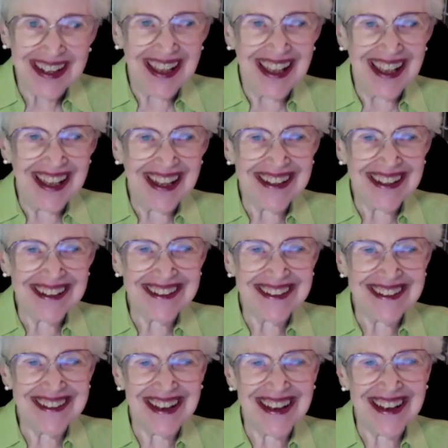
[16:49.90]
And
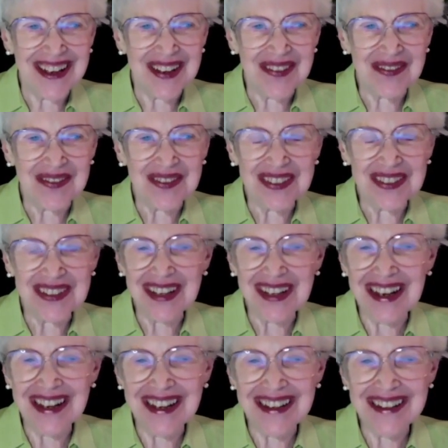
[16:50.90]

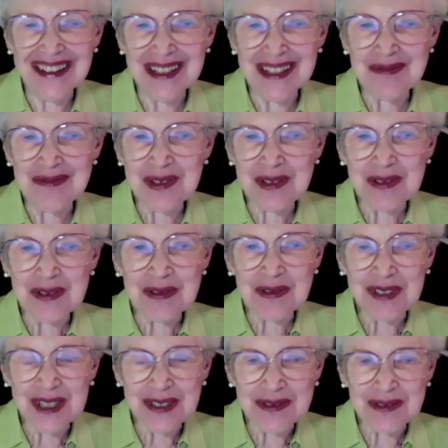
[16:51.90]
I am so
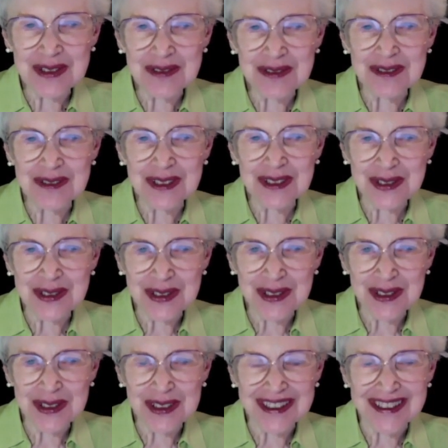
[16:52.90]
grateful to
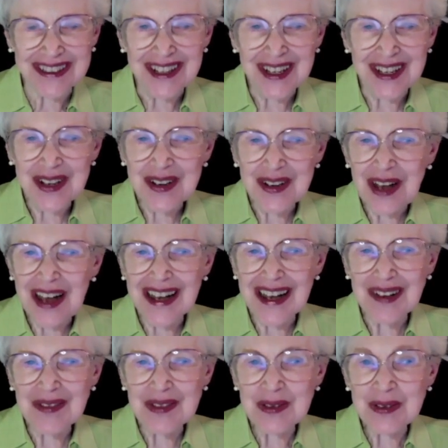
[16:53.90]
Victoria.
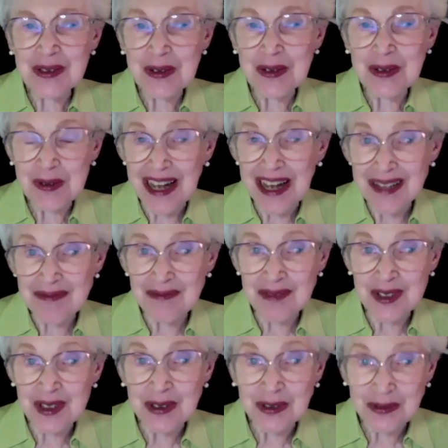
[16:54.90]
I'm
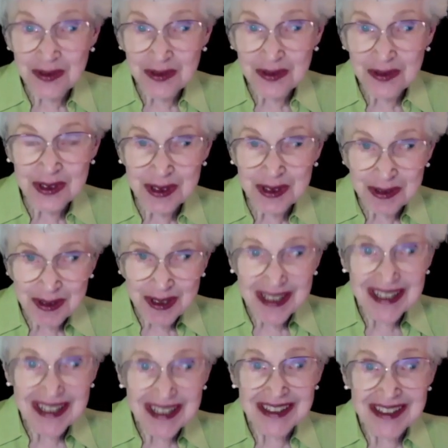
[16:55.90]
known for
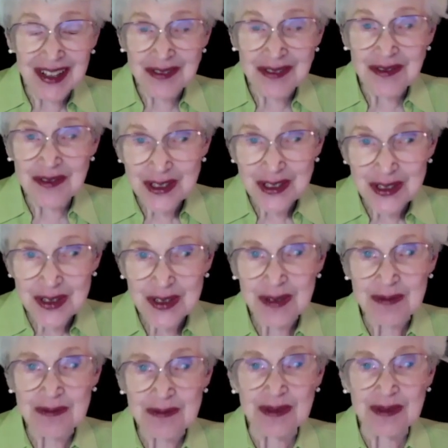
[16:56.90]
nonfiction
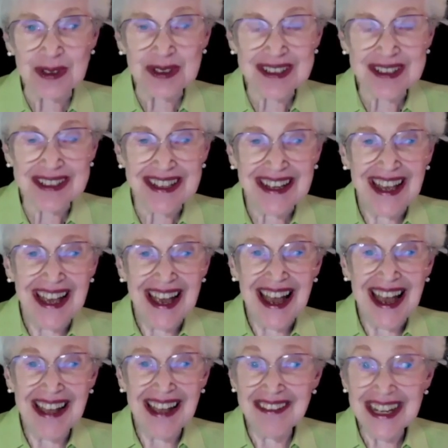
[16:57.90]
books,
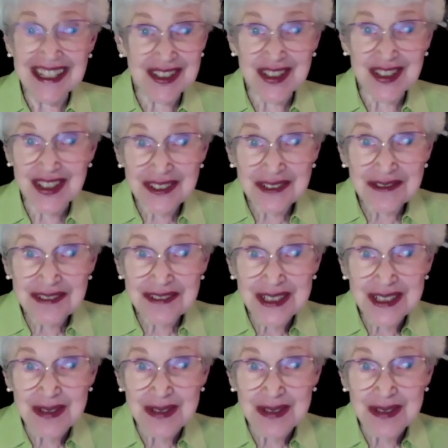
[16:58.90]
not children's